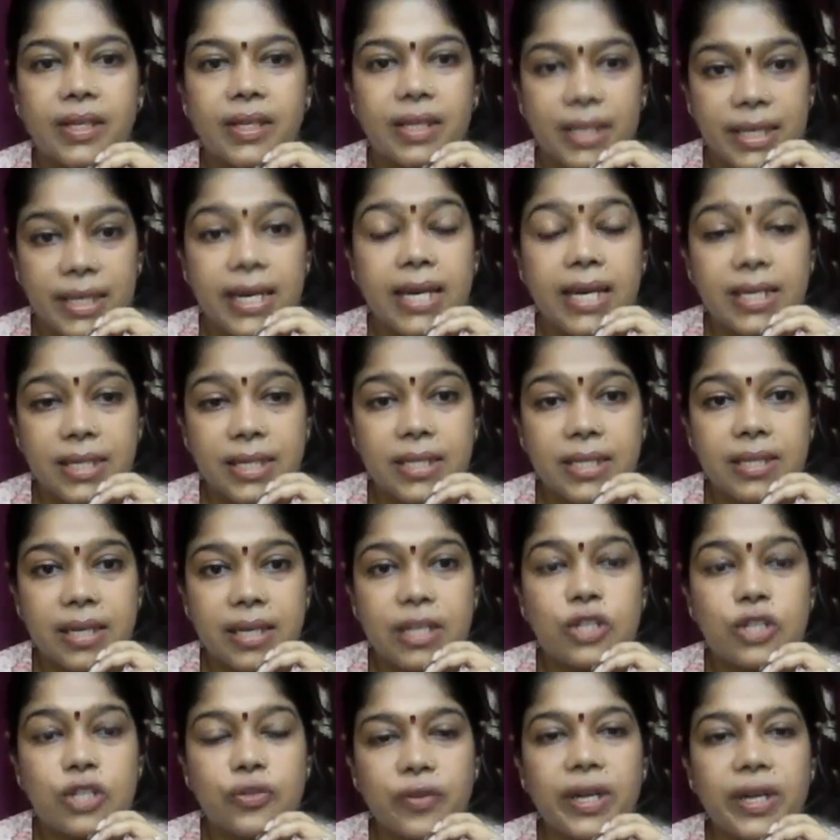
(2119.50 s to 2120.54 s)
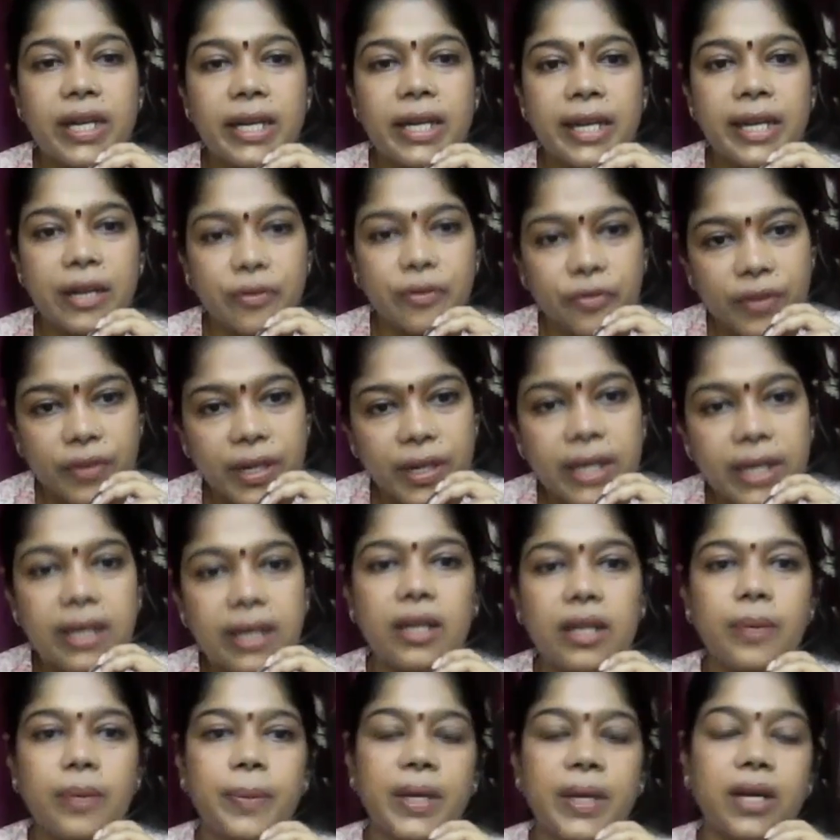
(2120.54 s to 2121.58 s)
Yes, it will
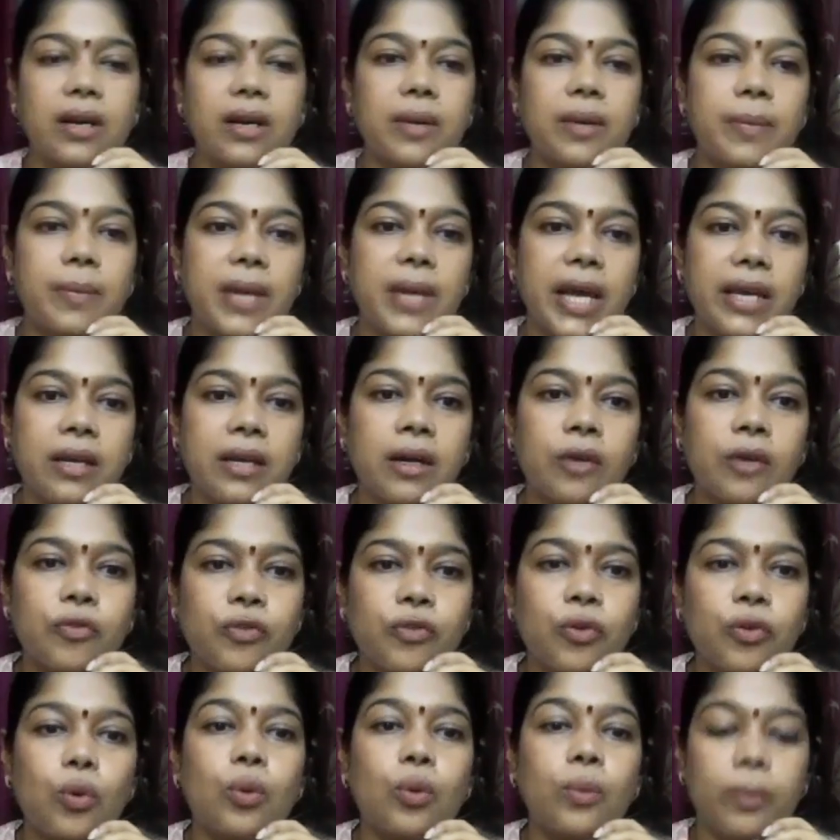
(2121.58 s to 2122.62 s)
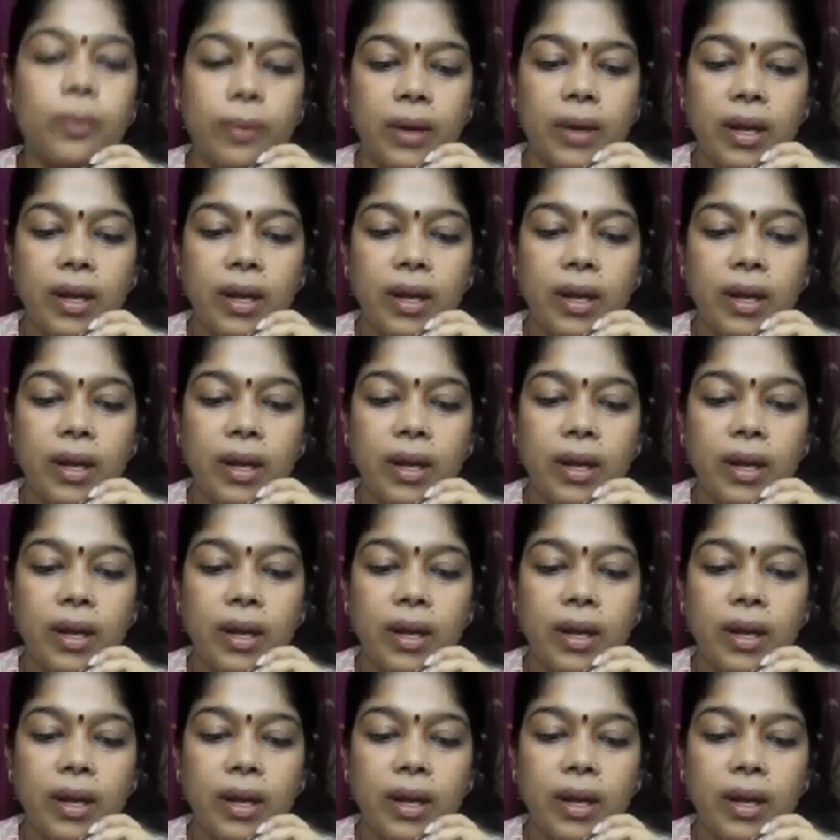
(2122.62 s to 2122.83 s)
definitely become like a foam.